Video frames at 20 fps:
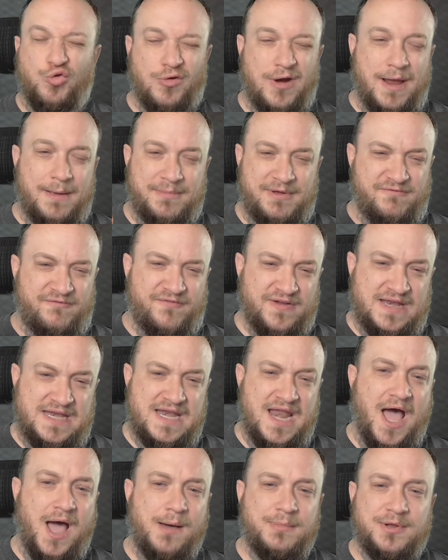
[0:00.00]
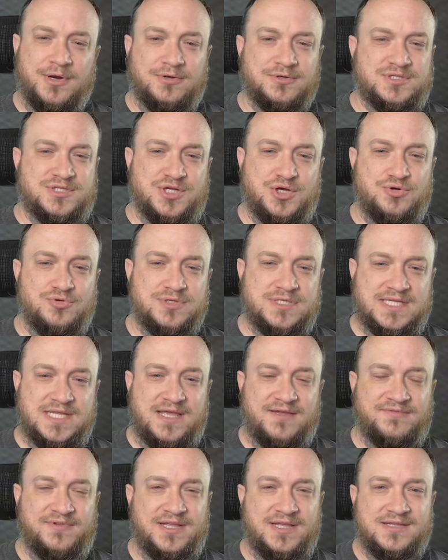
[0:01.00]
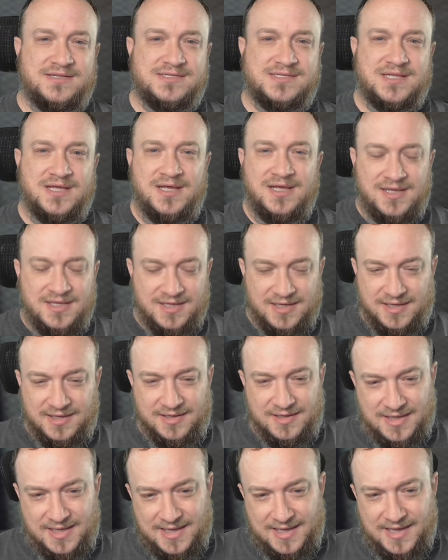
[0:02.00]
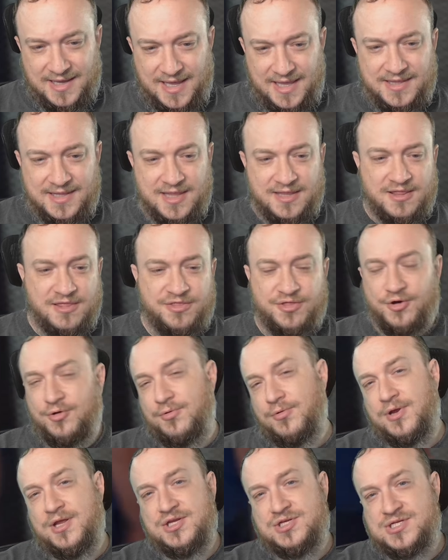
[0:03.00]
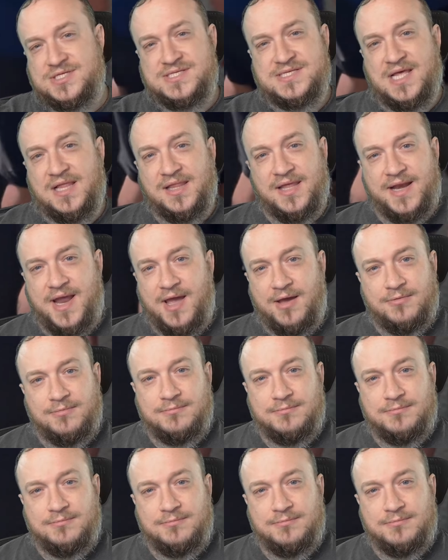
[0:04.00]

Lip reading: I mean, phenomenal 2 safeties. And then the 3rd one, you just sell it out.